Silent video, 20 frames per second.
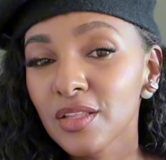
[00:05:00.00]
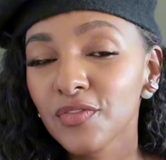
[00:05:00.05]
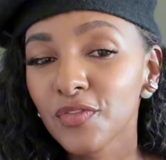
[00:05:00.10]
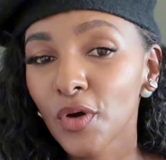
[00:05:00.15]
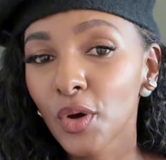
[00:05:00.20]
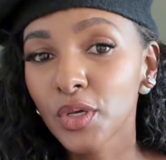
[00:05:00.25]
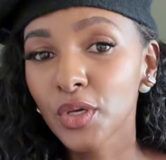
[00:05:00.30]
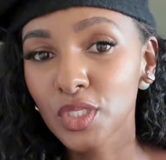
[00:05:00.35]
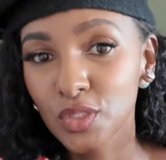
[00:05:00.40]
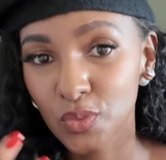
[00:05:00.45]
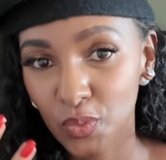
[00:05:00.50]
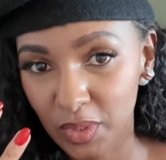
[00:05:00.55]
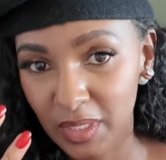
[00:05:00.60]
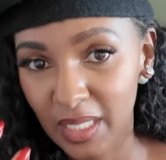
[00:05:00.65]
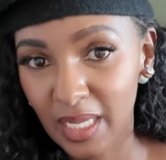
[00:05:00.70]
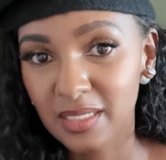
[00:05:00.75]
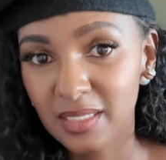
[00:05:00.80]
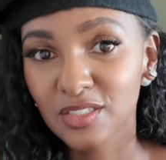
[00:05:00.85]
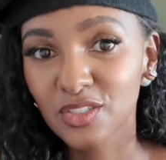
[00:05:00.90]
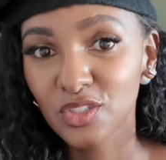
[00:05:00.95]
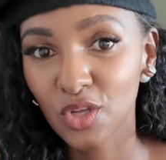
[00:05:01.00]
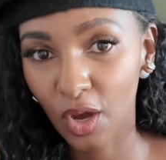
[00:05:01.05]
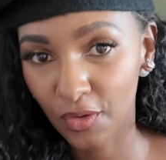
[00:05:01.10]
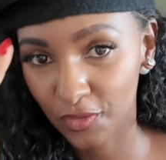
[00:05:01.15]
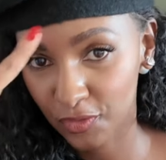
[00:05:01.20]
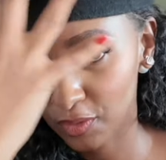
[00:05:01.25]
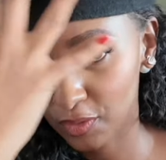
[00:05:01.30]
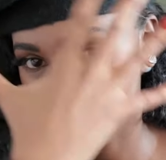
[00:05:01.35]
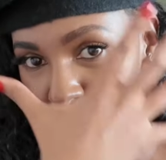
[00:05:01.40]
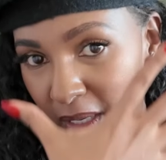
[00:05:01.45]
focus will then
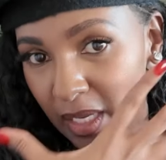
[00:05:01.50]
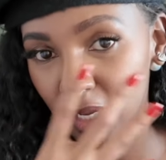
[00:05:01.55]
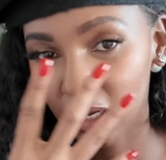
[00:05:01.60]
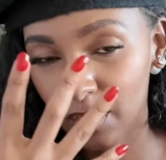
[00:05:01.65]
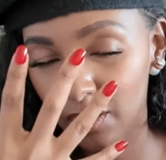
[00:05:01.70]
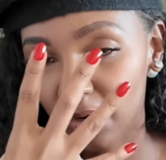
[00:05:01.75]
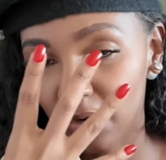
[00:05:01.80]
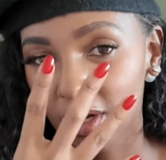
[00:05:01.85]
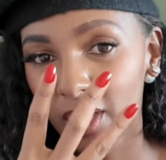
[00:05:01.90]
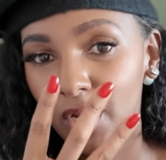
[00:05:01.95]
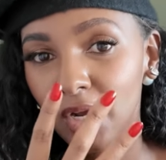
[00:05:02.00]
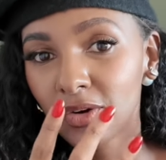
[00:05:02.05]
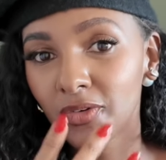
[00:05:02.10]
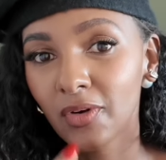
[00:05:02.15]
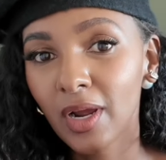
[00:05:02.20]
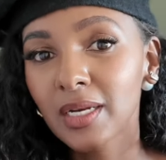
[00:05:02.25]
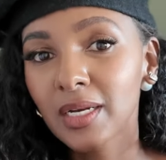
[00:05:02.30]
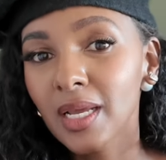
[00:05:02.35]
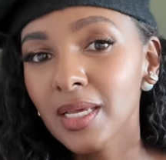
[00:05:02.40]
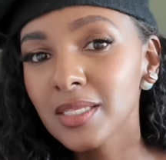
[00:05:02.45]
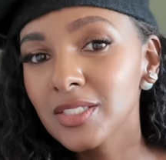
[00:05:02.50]
start from here, right?